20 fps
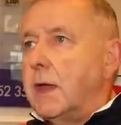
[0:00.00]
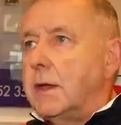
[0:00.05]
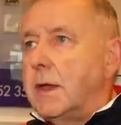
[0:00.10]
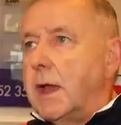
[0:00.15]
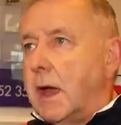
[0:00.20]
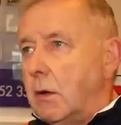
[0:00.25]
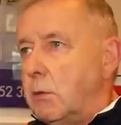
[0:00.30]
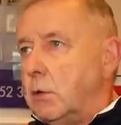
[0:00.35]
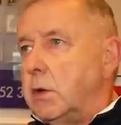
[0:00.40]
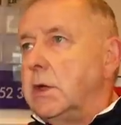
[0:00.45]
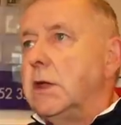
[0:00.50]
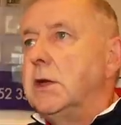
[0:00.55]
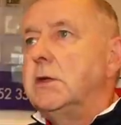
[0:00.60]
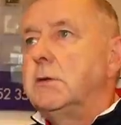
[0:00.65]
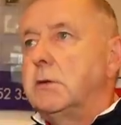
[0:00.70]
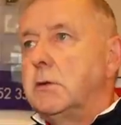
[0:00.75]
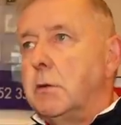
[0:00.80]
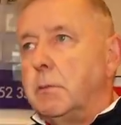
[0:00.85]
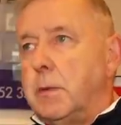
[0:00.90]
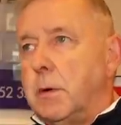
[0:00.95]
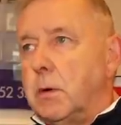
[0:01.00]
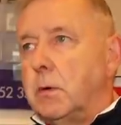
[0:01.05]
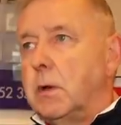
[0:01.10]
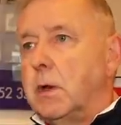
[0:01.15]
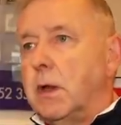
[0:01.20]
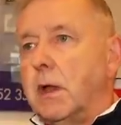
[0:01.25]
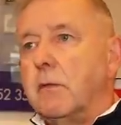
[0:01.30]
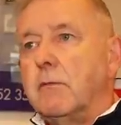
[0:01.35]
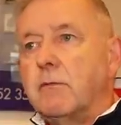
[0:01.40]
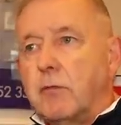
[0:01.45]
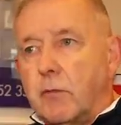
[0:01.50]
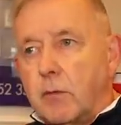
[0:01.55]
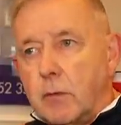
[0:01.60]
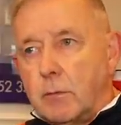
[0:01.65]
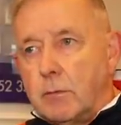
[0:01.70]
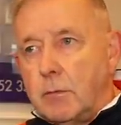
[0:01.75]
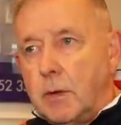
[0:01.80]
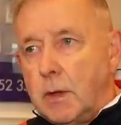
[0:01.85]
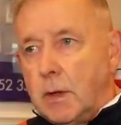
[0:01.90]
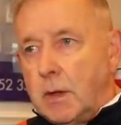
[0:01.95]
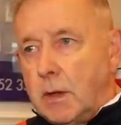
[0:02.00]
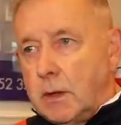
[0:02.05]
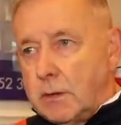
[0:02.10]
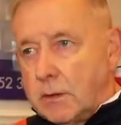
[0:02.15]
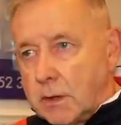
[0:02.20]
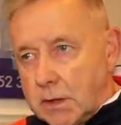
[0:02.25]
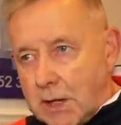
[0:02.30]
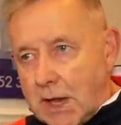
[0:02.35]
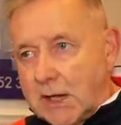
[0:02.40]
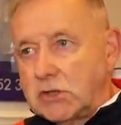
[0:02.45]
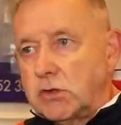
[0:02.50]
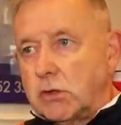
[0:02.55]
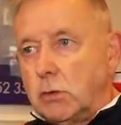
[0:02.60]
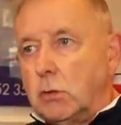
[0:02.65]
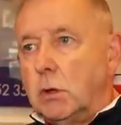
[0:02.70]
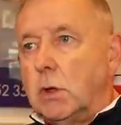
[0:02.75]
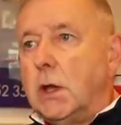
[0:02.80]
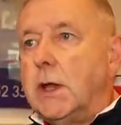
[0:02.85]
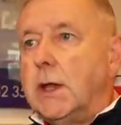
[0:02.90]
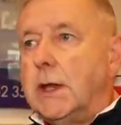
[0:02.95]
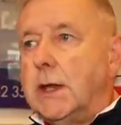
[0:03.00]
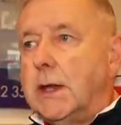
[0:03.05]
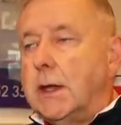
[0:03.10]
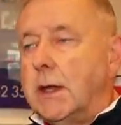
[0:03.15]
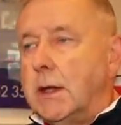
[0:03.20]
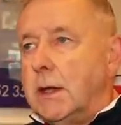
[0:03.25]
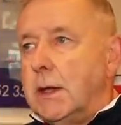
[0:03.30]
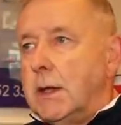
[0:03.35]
No, we need to build again from the National League.